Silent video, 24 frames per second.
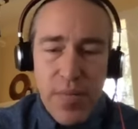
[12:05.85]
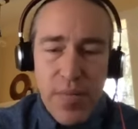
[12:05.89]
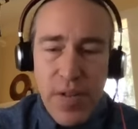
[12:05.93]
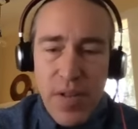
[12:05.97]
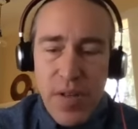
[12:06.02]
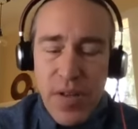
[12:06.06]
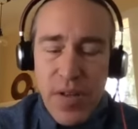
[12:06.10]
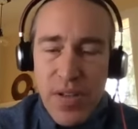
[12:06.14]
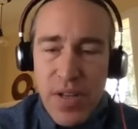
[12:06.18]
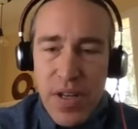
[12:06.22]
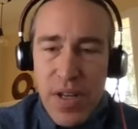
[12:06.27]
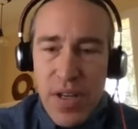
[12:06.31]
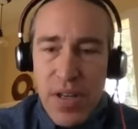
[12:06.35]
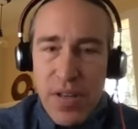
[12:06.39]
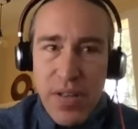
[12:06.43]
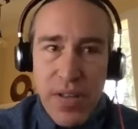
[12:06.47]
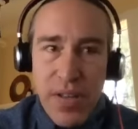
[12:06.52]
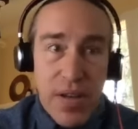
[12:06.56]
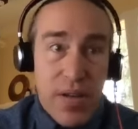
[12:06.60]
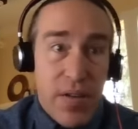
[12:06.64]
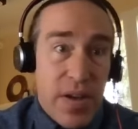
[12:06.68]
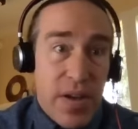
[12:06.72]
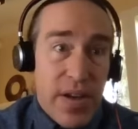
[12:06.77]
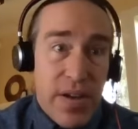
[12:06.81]
So say
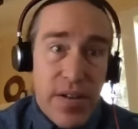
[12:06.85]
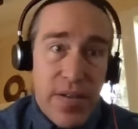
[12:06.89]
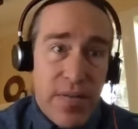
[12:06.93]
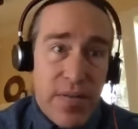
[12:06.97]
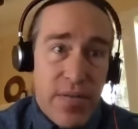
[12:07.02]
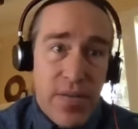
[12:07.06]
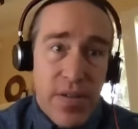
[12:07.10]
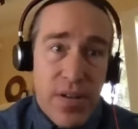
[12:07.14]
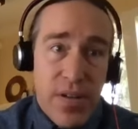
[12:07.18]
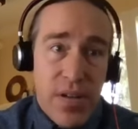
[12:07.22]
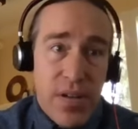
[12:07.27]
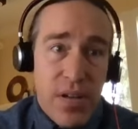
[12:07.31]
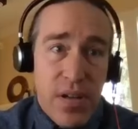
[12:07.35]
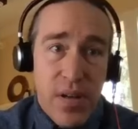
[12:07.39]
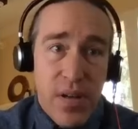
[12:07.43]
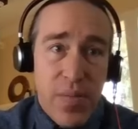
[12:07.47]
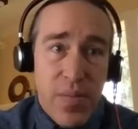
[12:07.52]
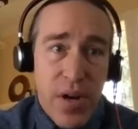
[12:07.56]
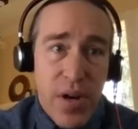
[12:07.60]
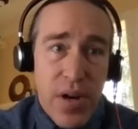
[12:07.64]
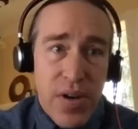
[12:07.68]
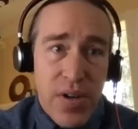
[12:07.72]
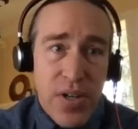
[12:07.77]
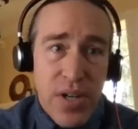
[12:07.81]
you have a
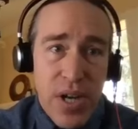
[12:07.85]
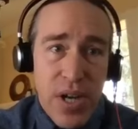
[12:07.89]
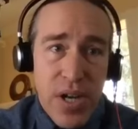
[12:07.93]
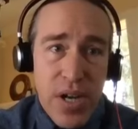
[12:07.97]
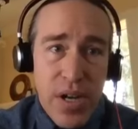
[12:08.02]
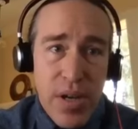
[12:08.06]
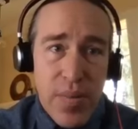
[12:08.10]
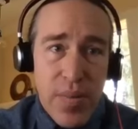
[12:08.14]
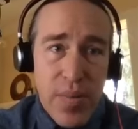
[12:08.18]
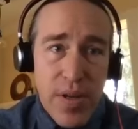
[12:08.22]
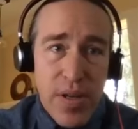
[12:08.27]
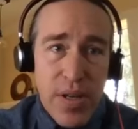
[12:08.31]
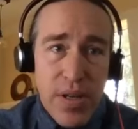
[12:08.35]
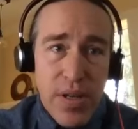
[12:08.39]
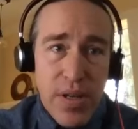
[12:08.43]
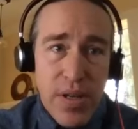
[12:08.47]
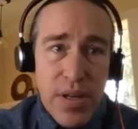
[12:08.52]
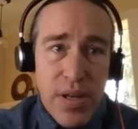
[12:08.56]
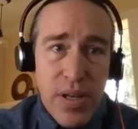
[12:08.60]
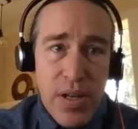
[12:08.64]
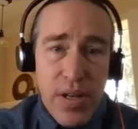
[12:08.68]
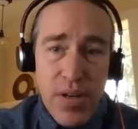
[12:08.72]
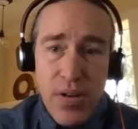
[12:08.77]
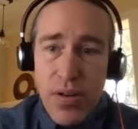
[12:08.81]
prow job and
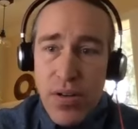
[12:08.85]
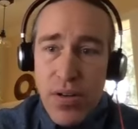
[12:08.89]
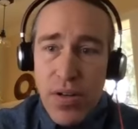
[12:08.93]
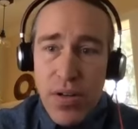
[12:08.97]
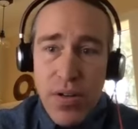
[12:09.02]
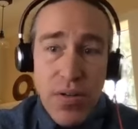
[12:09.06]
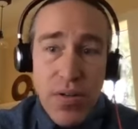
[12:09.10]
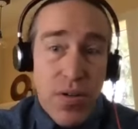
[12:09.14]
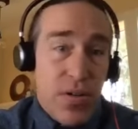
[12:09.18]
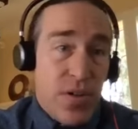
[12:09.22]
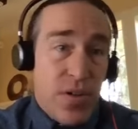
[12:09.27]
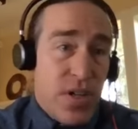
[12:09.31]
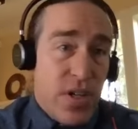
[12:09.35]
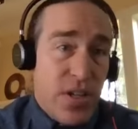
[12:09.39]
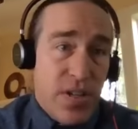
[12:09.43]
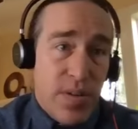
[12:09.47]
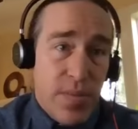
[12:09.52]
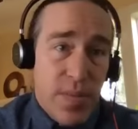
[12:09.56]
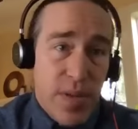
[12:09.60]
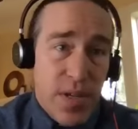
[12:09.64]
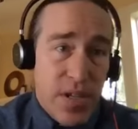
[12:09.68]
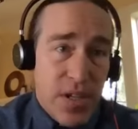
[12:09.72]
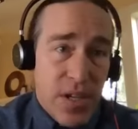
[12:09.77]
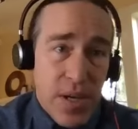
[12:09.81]
your own
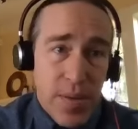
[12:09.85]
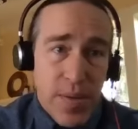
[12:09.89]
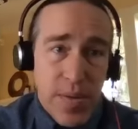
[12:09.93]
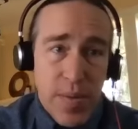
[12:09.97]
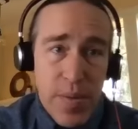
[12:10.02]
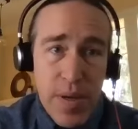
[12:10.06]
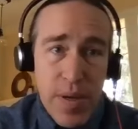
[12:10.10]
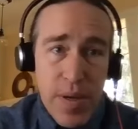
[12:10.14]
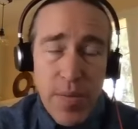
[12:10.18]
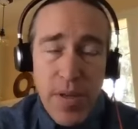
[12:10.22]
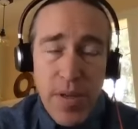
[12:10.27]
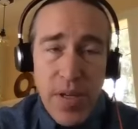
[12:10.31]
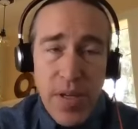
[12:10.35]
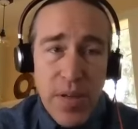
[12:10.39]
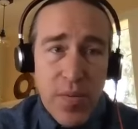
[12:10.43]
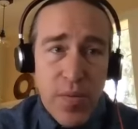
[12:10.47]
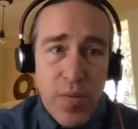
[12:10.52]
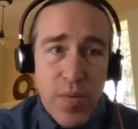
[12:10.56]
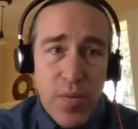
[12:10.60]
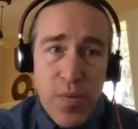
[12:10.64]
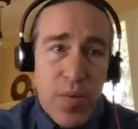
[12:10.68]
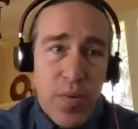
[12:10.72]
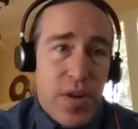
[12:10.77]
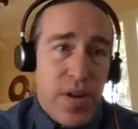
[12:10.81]
GCB jobs, maybe
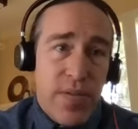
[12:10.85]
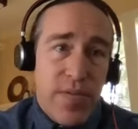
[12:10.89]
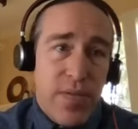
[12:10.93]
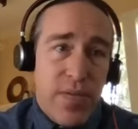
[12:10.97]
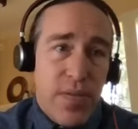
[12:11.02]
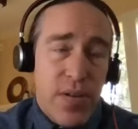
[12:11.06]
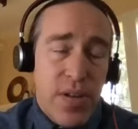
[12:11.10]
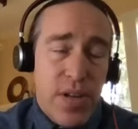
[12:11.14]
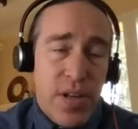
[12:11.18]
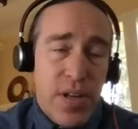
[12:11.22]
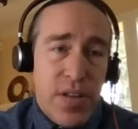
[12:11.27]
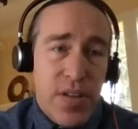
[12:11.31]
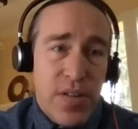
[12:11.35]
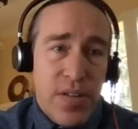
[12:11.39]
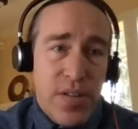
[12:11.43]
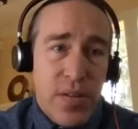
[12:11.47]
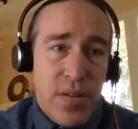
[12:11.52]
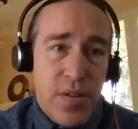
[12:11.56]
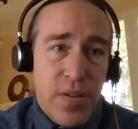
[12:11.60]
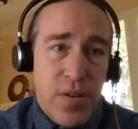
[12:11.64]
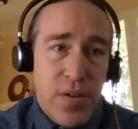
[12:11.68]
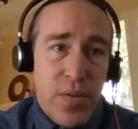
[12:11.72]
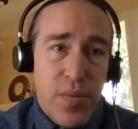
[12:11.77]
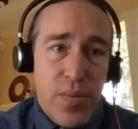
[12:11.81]
whatever it is,
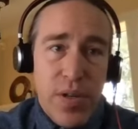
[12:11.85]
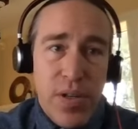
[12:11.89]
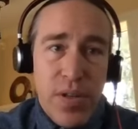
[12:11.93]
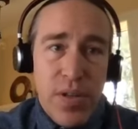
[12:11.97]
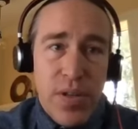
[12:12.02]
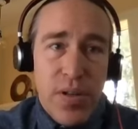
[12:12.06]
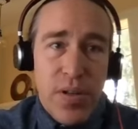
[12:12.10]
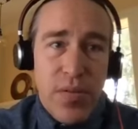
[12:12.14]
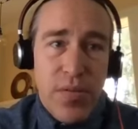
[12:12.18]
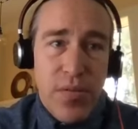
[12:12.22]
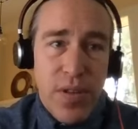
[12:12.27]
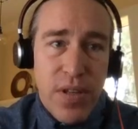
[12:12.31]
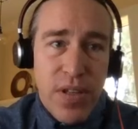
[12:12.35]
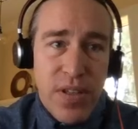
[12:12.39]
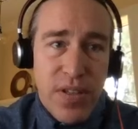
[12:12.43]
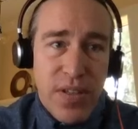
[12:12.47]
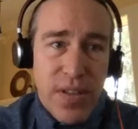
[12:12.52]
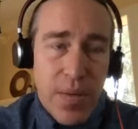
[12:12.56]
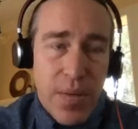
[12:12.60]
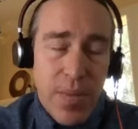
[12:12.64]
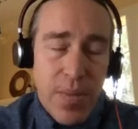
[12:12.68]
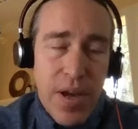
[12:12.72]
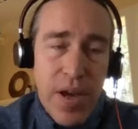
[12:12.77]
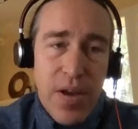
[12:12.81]
you build and release
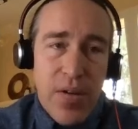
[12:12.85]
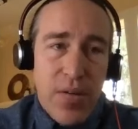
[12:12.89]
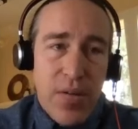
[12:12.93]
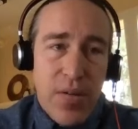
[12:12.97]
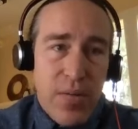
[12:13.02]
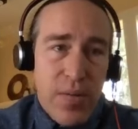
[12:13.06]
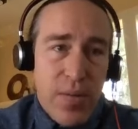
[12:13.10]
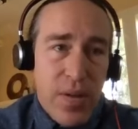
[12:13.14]
somehow,